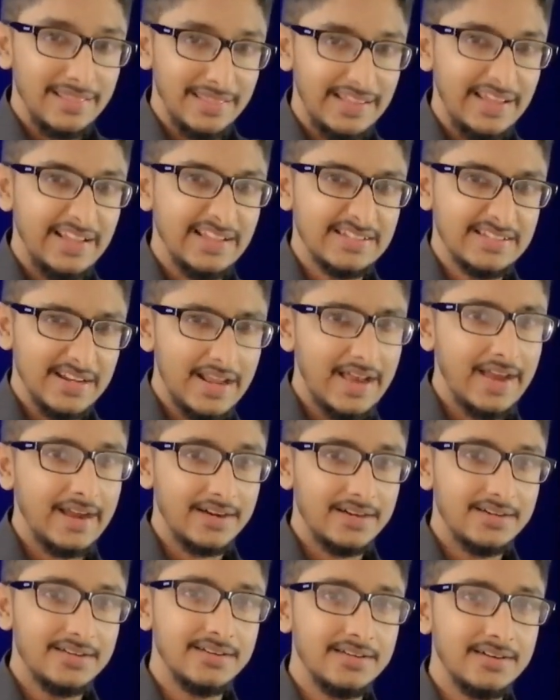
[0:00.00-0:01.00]
they slack,
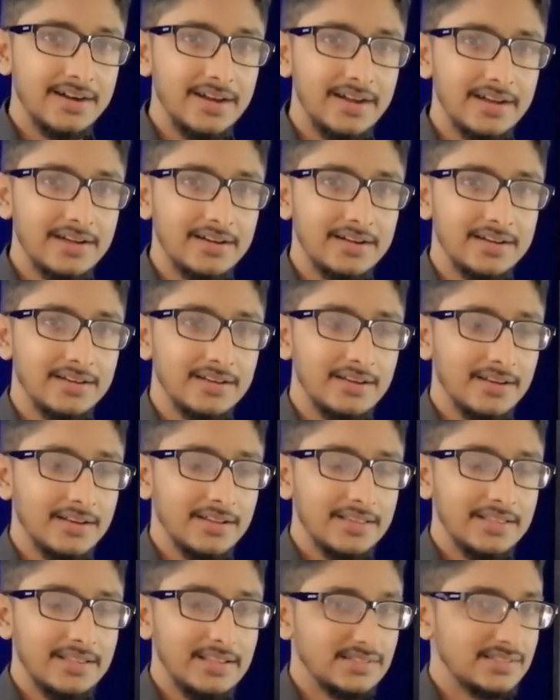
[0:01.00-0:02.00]
right?
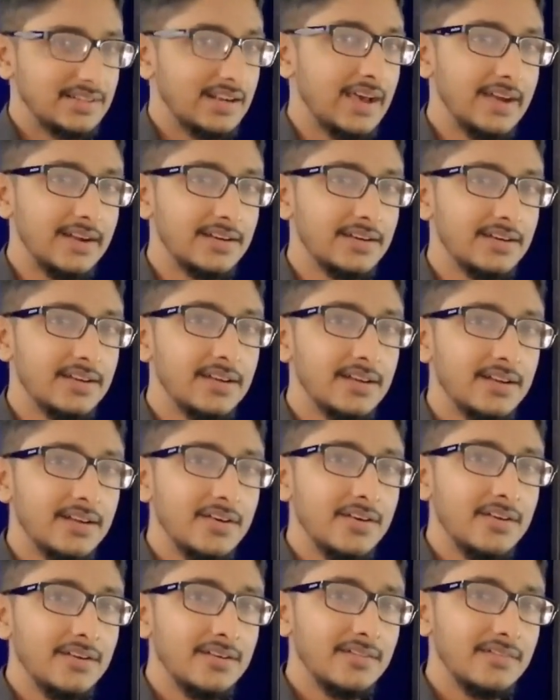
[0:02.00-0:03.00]
They slack
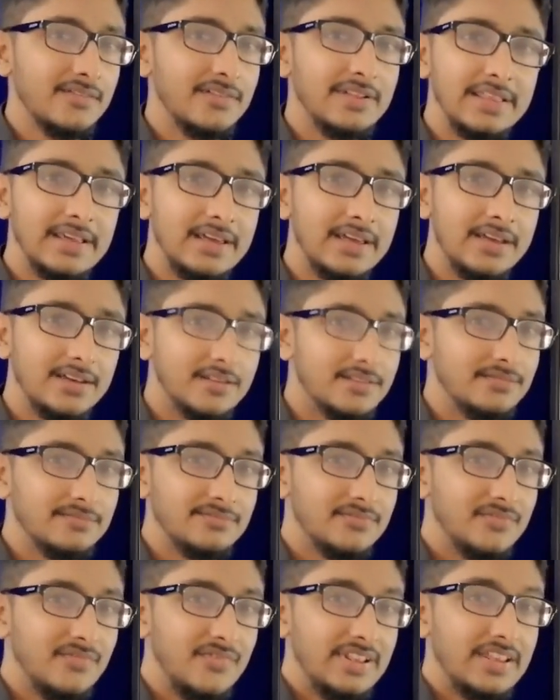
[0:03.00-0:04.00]
when they
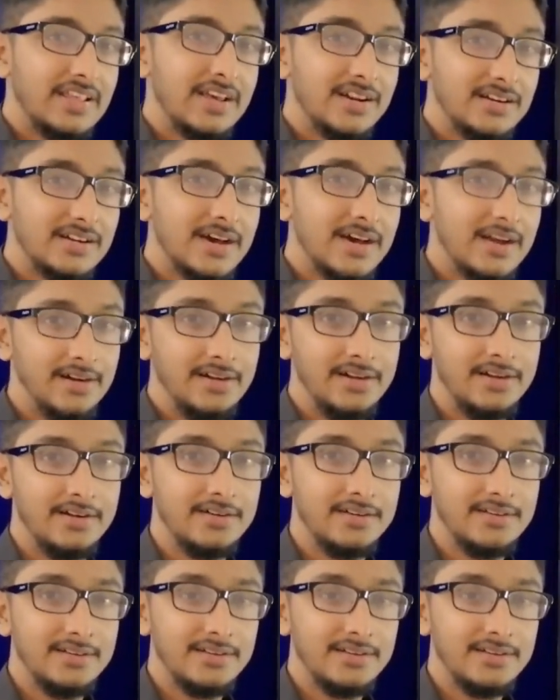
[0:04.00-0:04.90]
are tired.